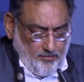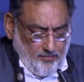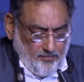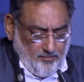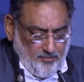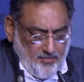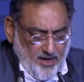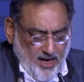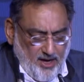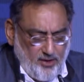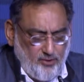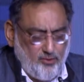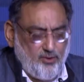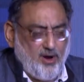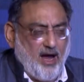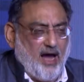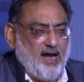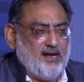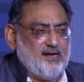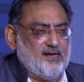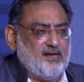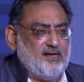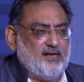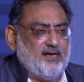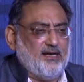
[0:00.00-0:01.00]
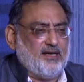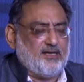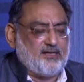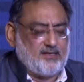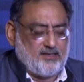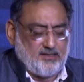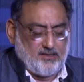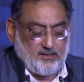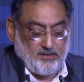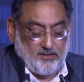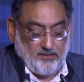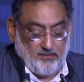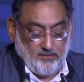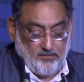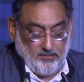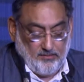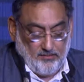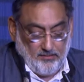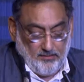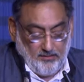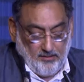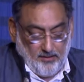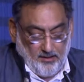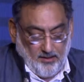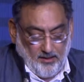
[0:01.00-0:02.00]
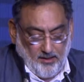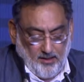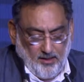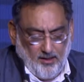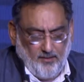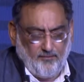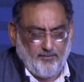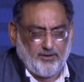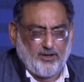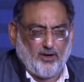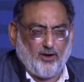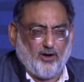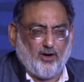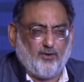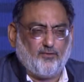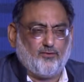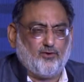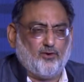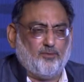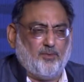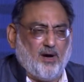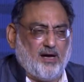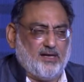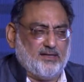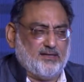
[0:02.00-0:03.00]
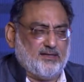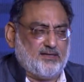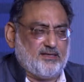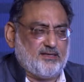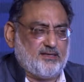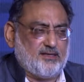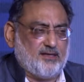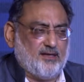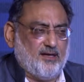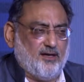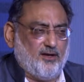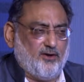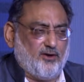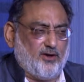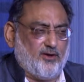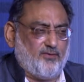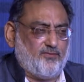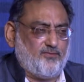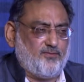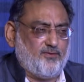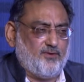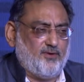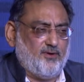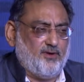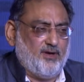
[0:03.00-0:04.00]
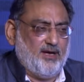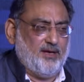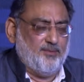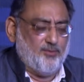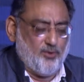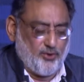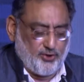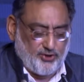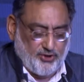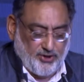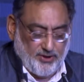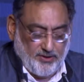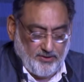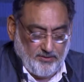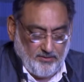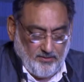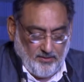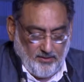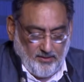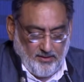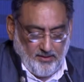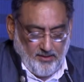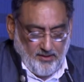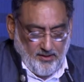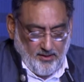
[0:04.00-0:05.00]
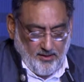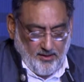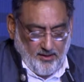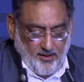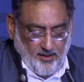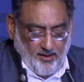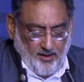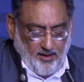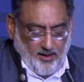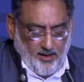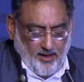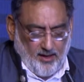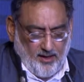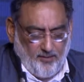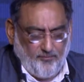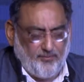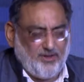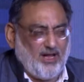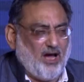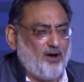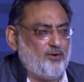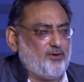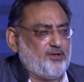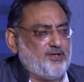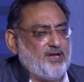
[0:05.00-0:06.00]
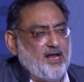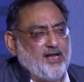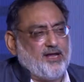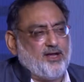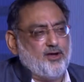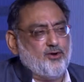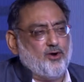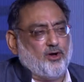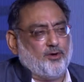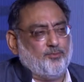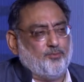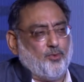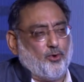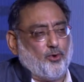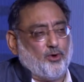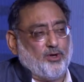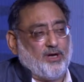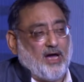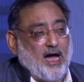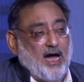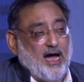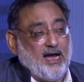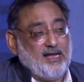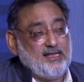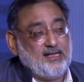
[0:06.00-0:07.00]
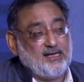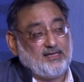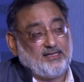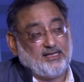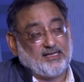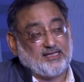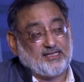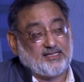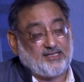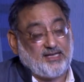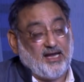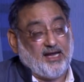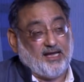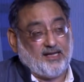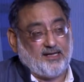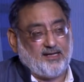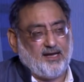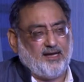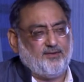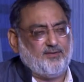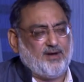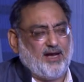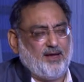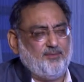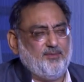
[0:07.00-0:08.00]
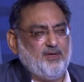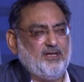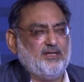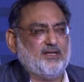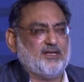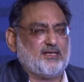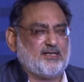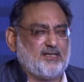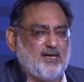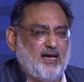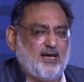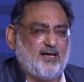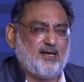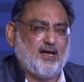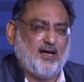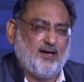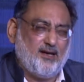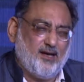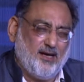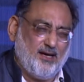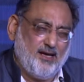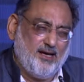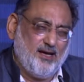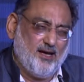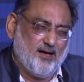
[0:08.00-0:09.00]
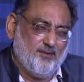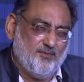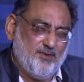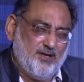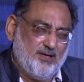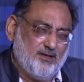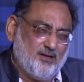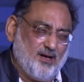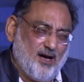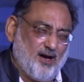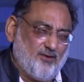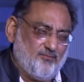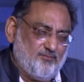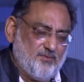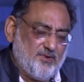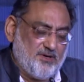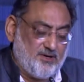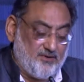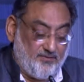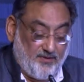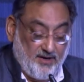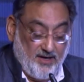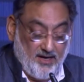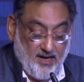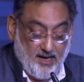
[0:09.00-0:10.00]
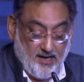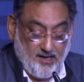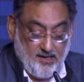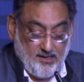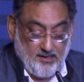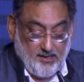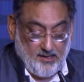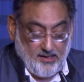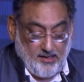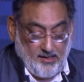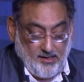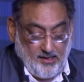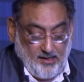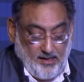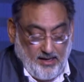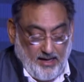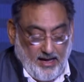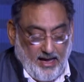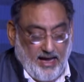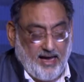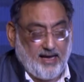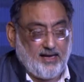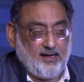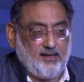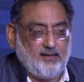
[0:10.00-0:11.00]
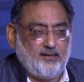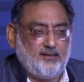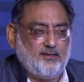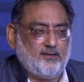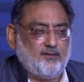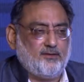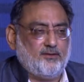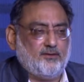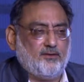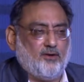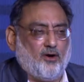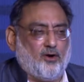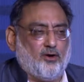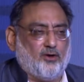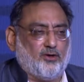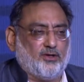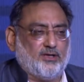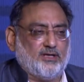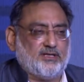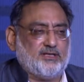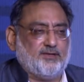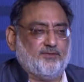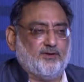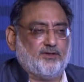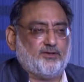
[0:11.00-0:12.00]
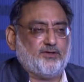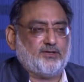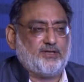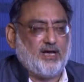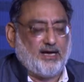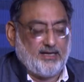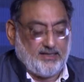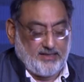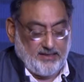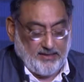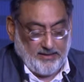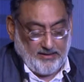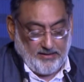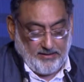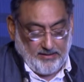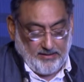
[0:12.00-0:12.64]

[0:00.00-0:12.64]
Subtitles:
Nehru handled it with a lot of romance, a lot of emotion, without taking on board either the state, and when I mean the state, I really here mean the government of India, and or the civil society.